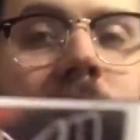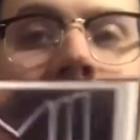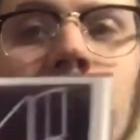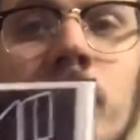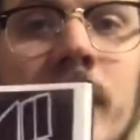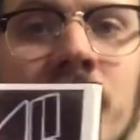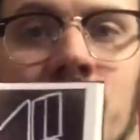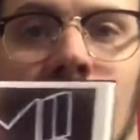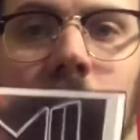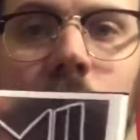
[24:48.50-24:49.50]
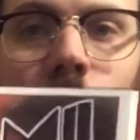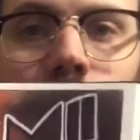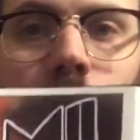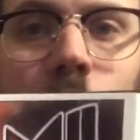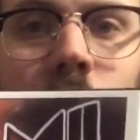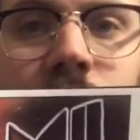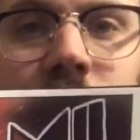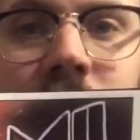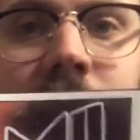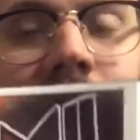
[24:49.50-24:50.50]
coupled by this
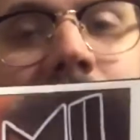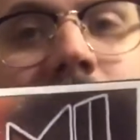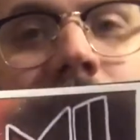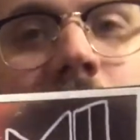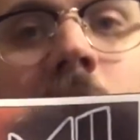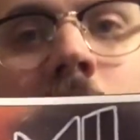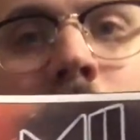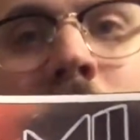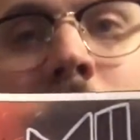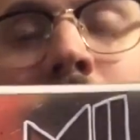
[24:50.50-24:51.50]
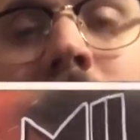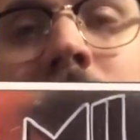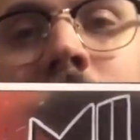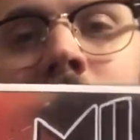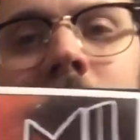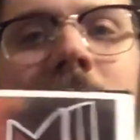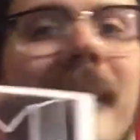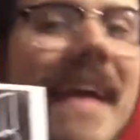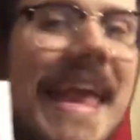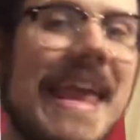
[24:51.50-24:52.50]
gorgeous text and onomatopoeia,
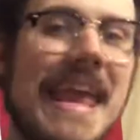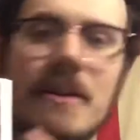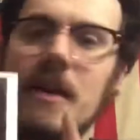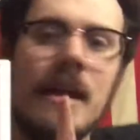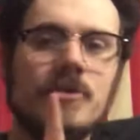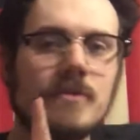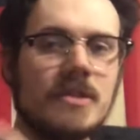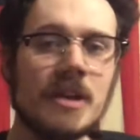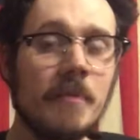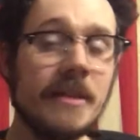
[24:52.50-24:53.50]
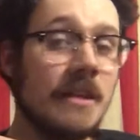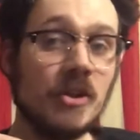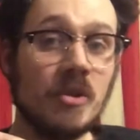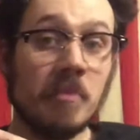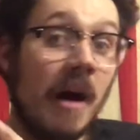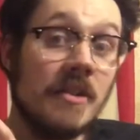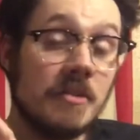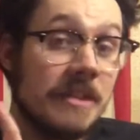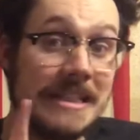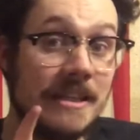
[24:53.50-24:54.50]
it's something that you could
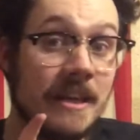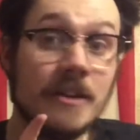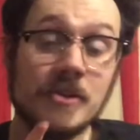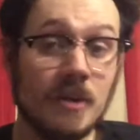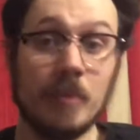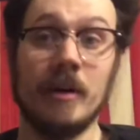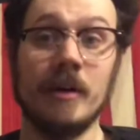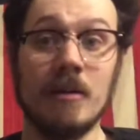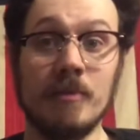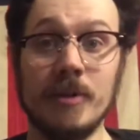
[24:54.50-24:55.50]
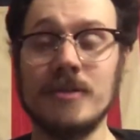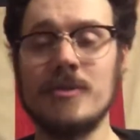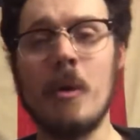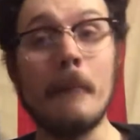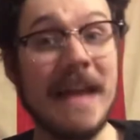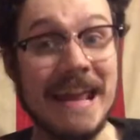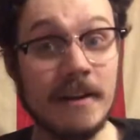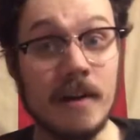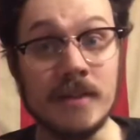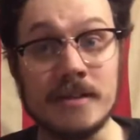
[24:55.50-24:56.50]
possibly see in a superhero book. So in and
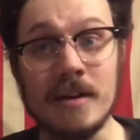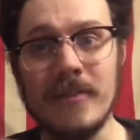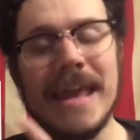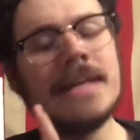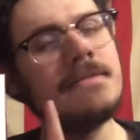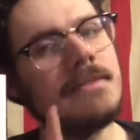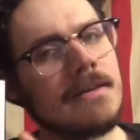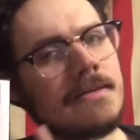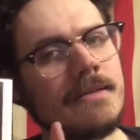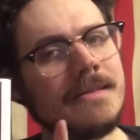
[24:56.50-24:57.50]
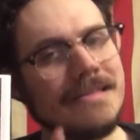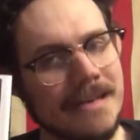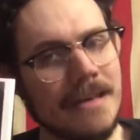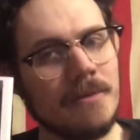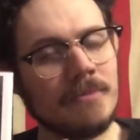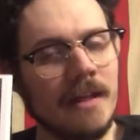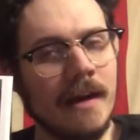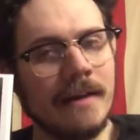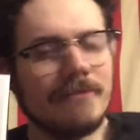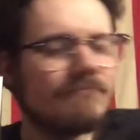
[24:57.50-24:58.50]
of itself, it doesn't seem
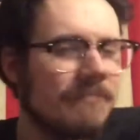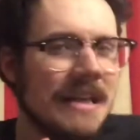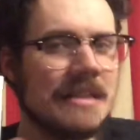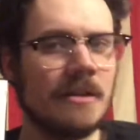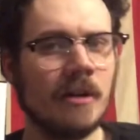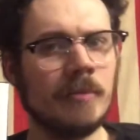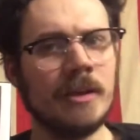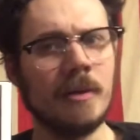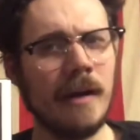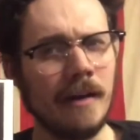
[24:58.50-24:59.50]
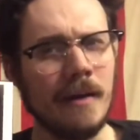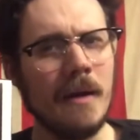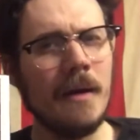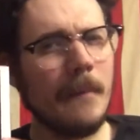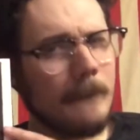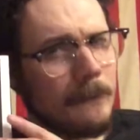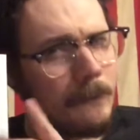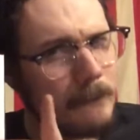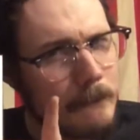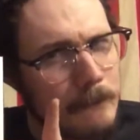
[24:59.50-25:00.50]
like it's terribly great.
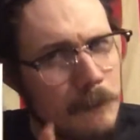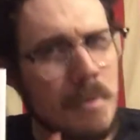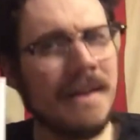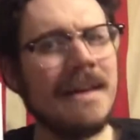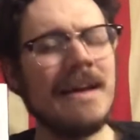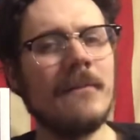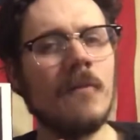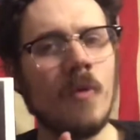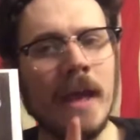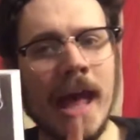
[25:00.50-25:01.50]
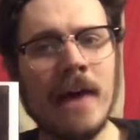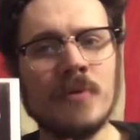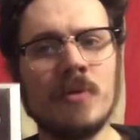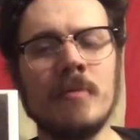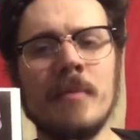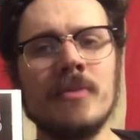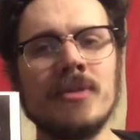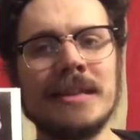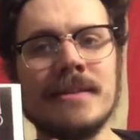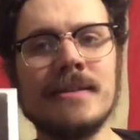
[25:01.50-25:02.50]
But again, we have to remember
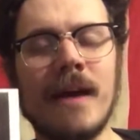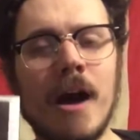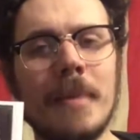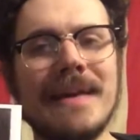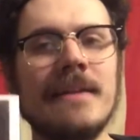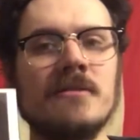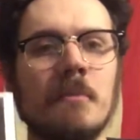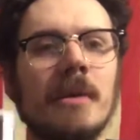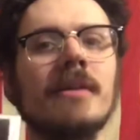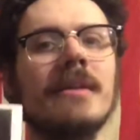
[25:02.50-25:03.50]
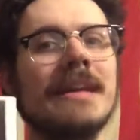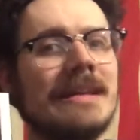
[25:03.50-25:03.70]
that this comic is appearing in